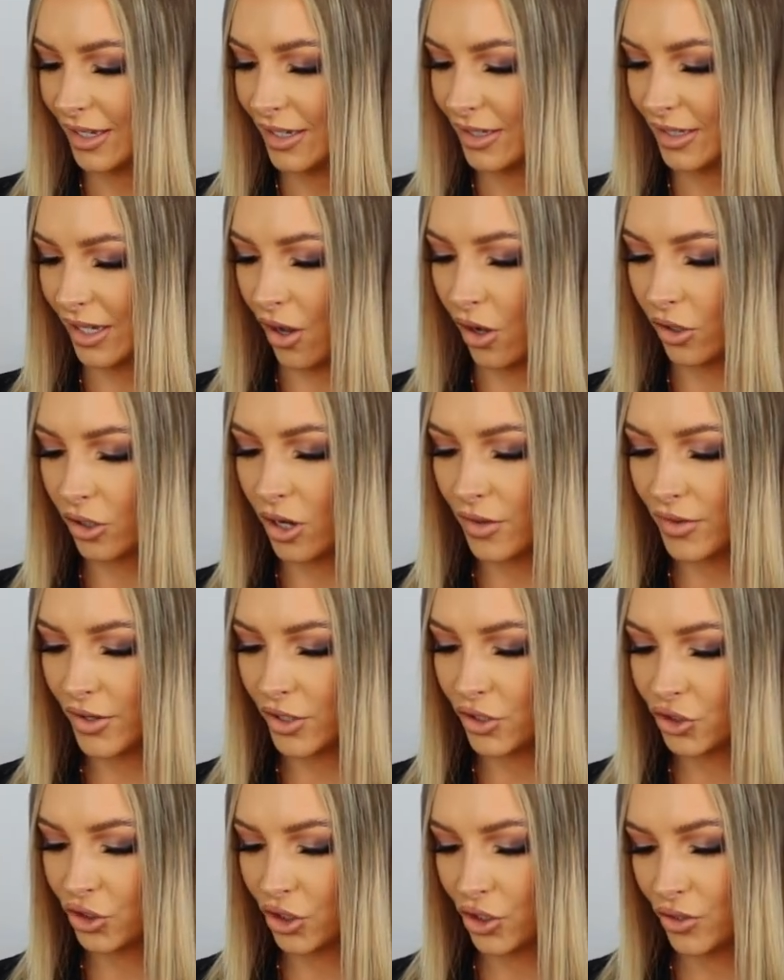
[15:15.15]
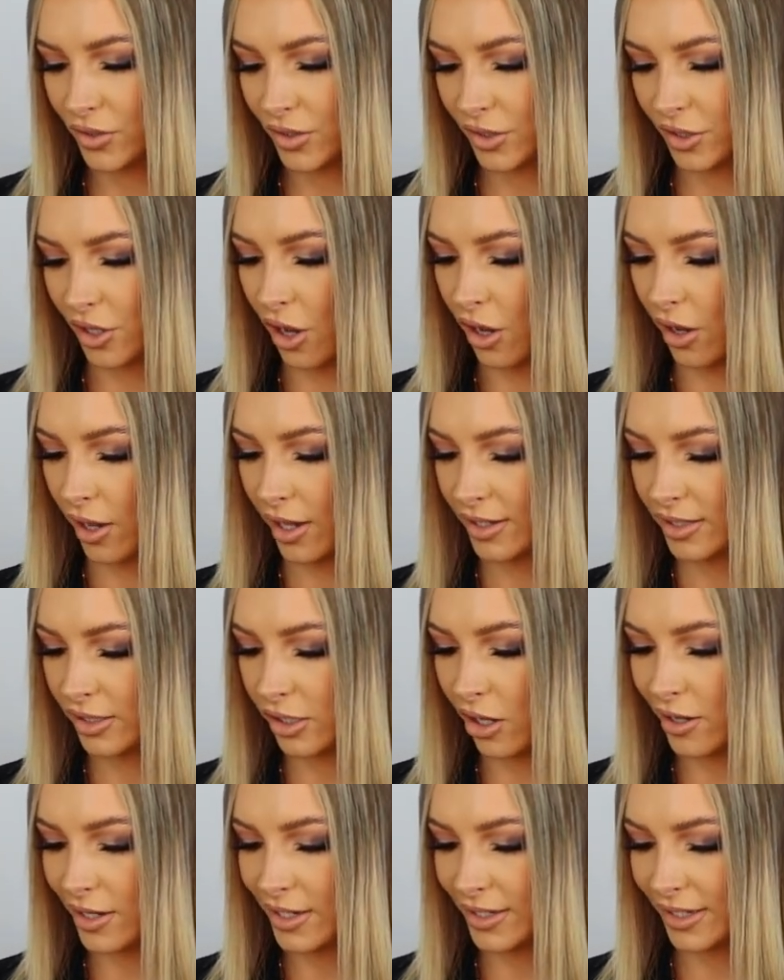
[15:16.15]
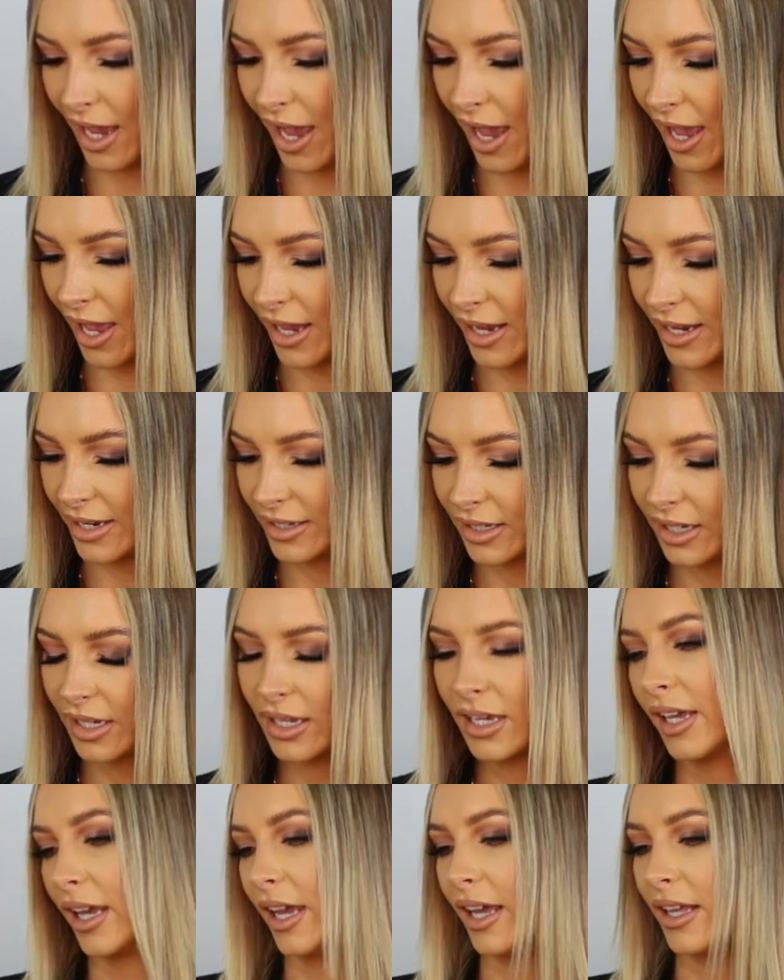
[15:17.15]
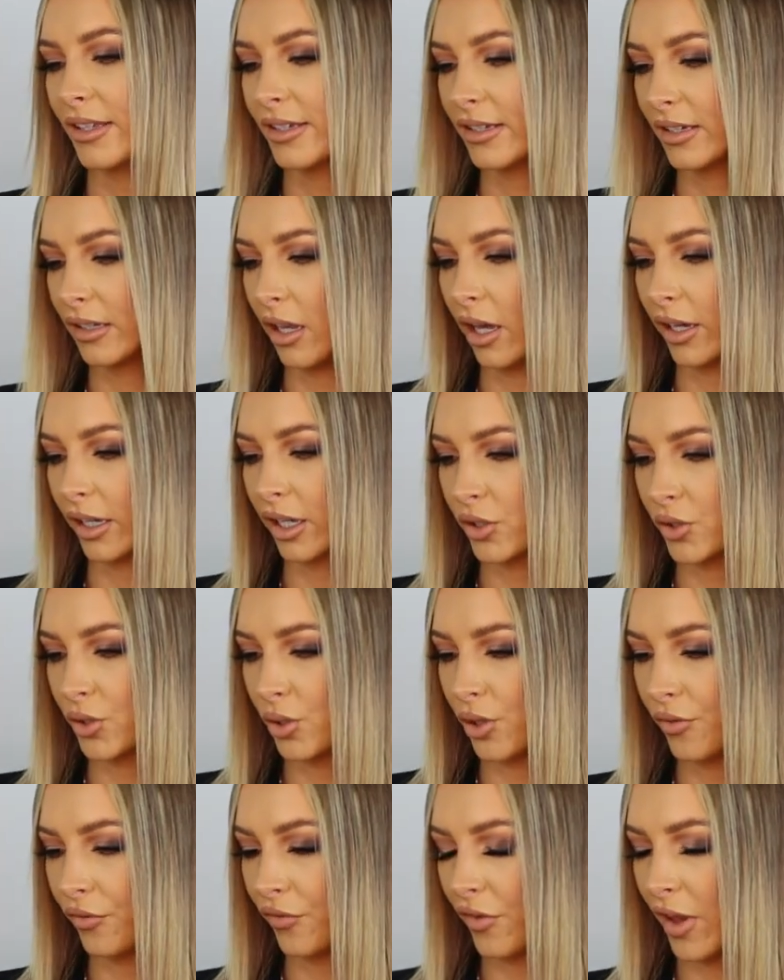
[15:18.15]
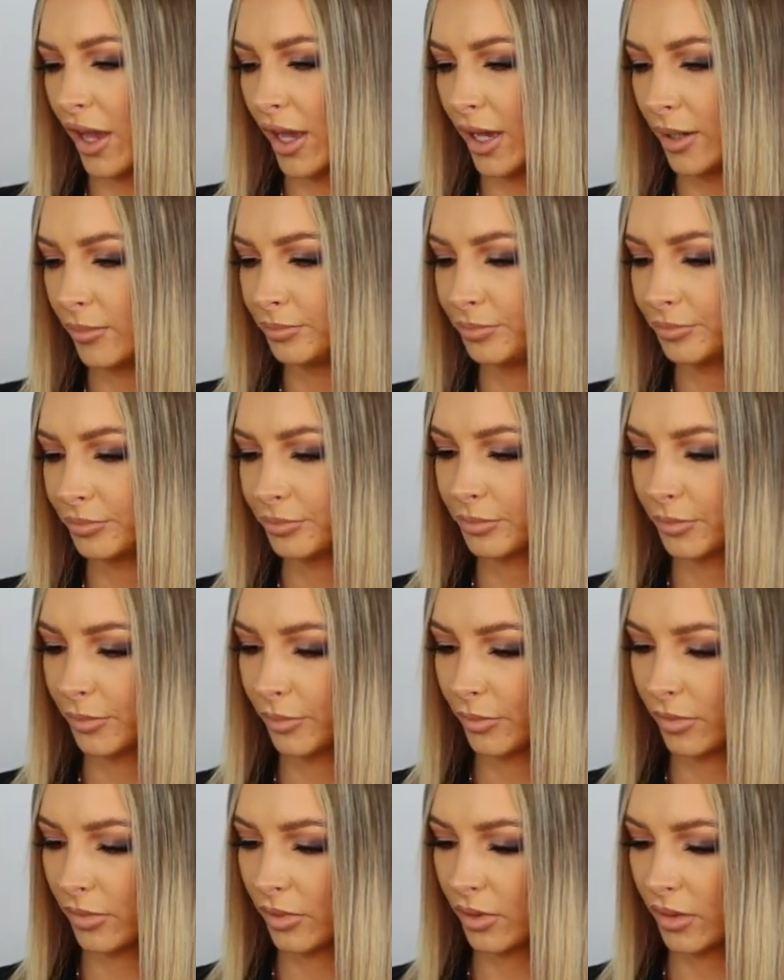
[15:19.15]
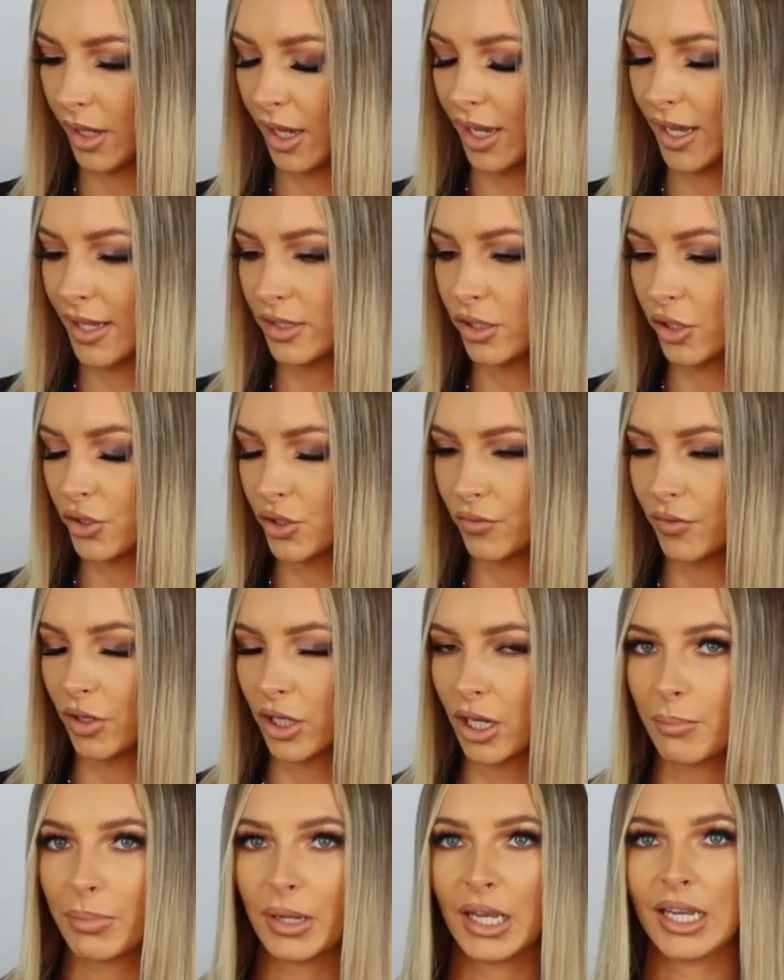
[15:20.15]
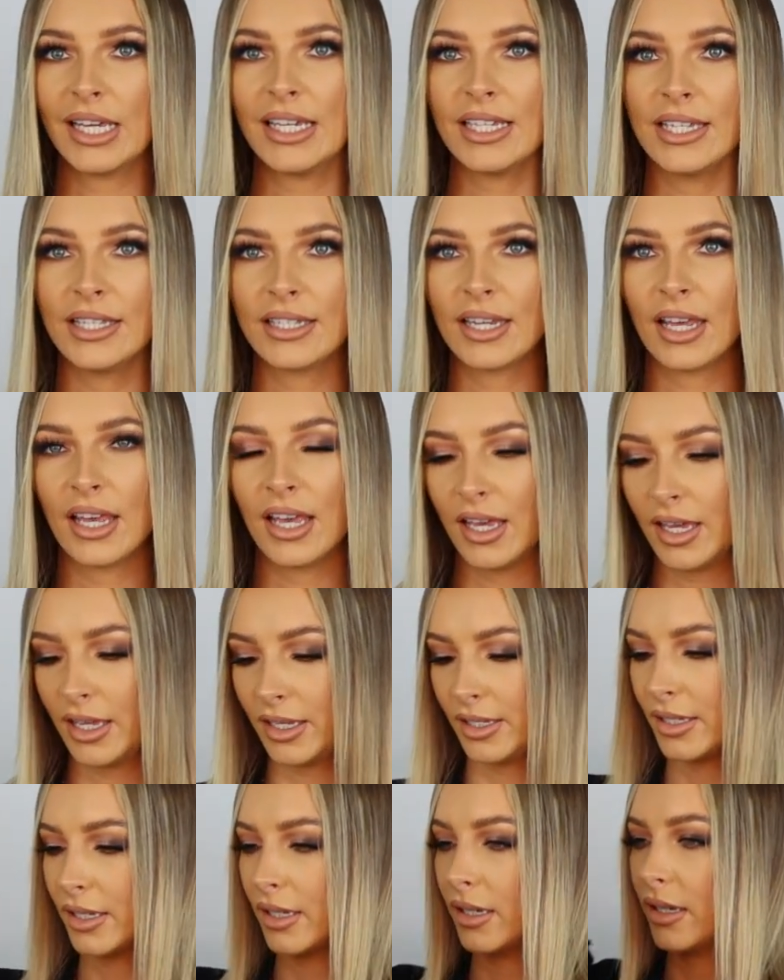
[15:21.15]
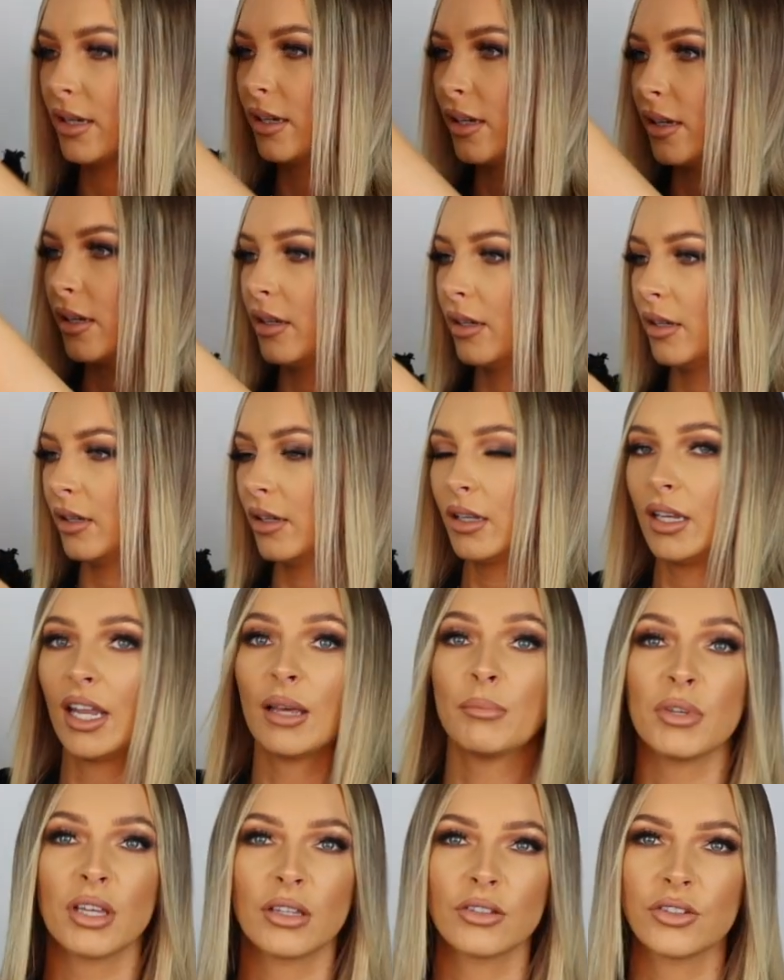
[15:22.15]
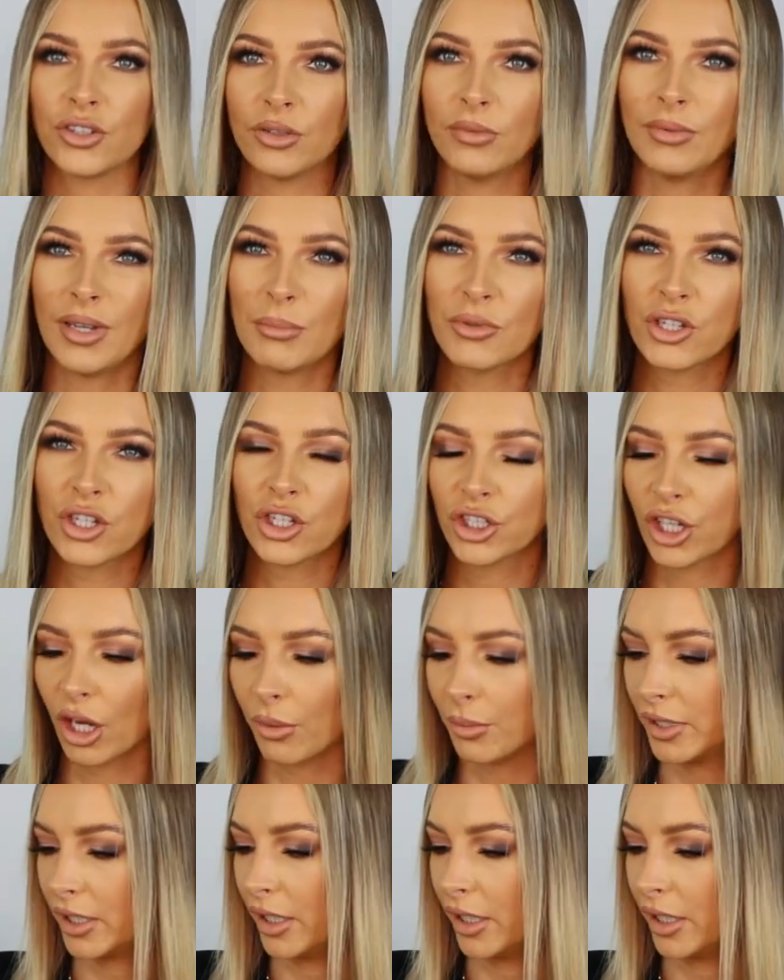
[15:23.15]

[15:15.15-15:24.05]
So I got this true to size, size 8. It's like a sort of, it's got sort of like a pleated, let me just show it